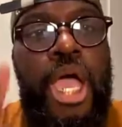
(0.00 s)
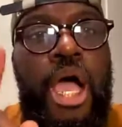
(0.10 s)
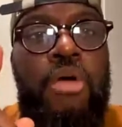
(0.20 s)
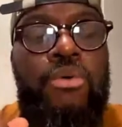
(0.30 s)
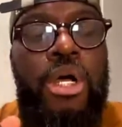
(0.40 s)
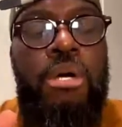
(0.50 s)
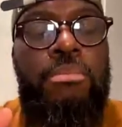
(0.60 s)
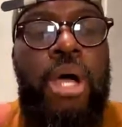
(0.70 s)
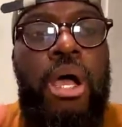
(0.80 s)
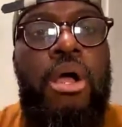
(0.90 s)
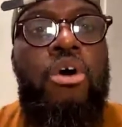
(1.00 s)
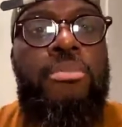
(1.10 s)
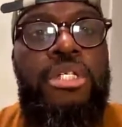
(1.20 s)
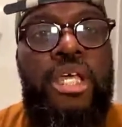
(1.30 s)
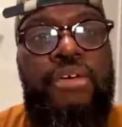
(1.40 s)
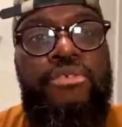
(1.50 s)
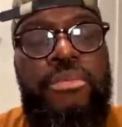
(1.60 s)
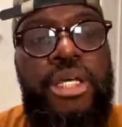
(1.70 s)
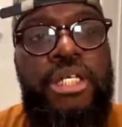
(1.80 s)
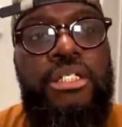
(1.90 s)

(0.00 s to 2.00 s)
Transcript: our home is heaven, man.